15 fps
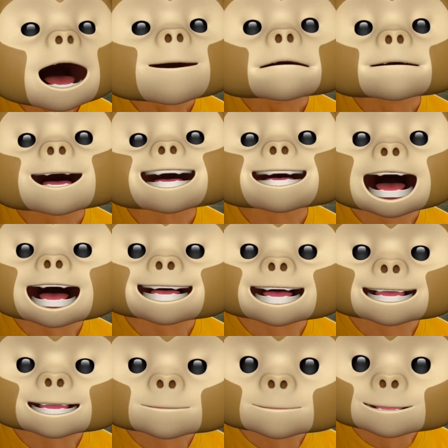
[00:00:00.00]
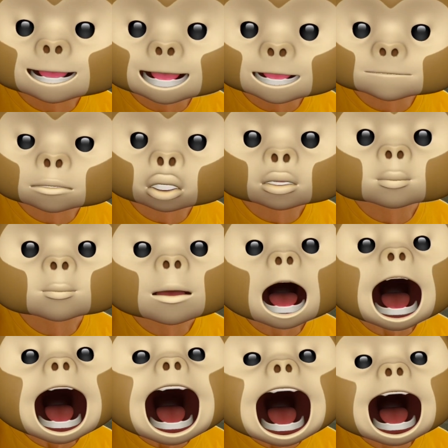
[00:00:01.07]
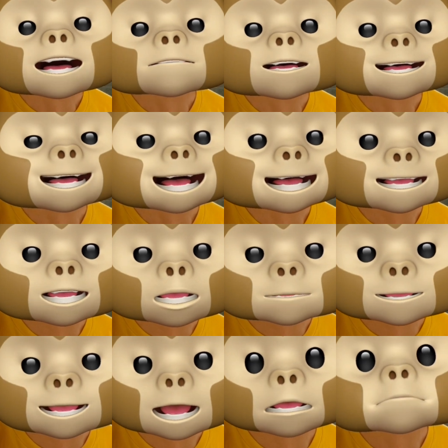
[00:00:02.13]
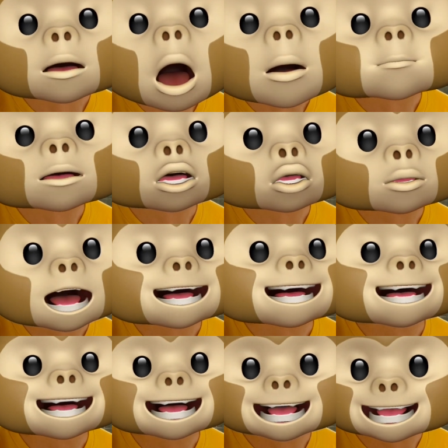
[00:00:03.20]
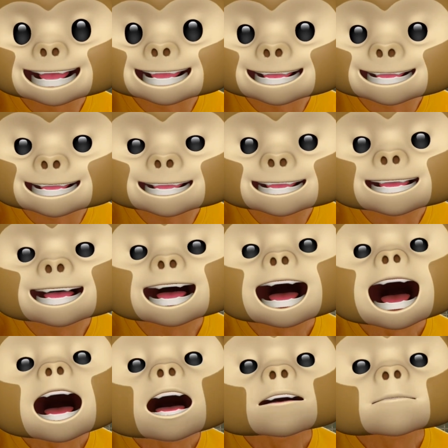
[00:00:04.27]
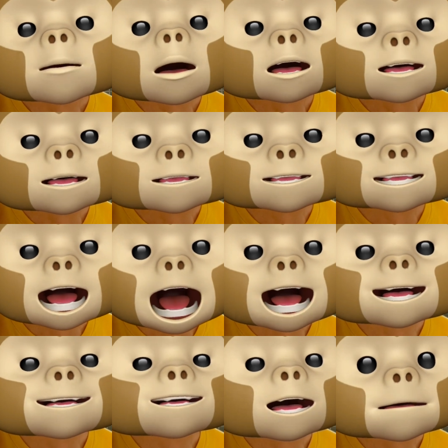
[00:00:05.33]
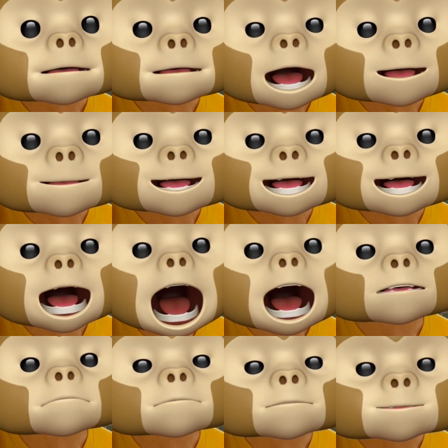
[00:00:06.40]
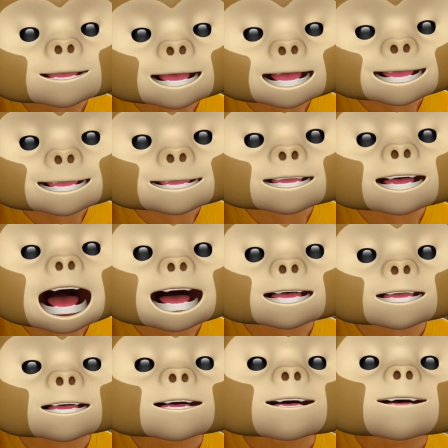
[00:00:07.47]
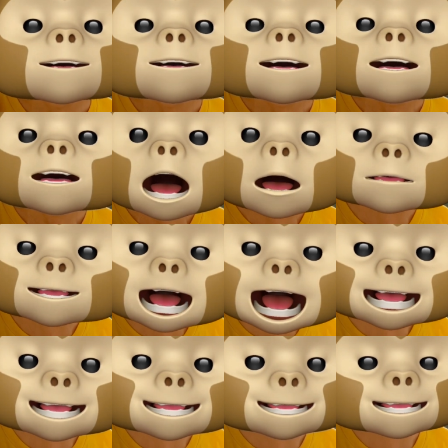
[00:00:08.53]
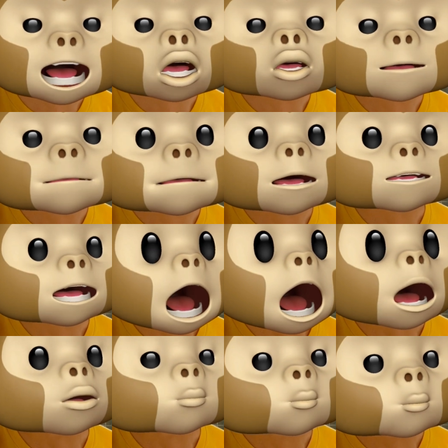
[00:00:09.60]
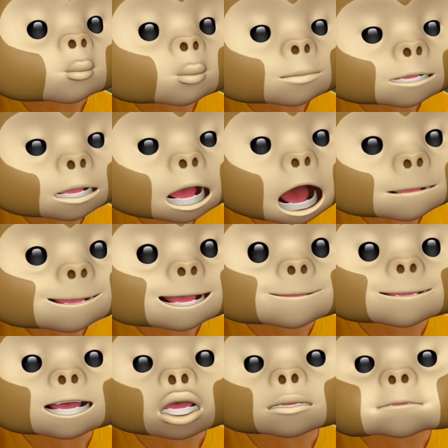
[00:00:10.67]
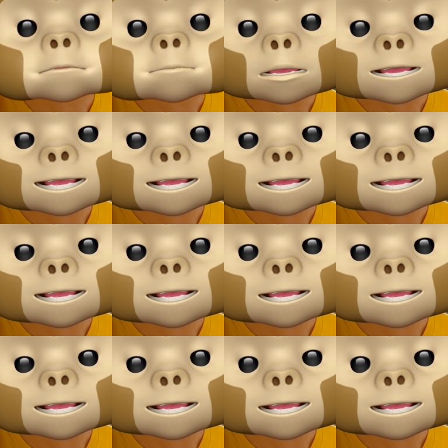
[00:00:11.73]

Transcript: but it is believed to have a history of over 20 years. For a long time, the public have believed that online discussion boards are a good complement for the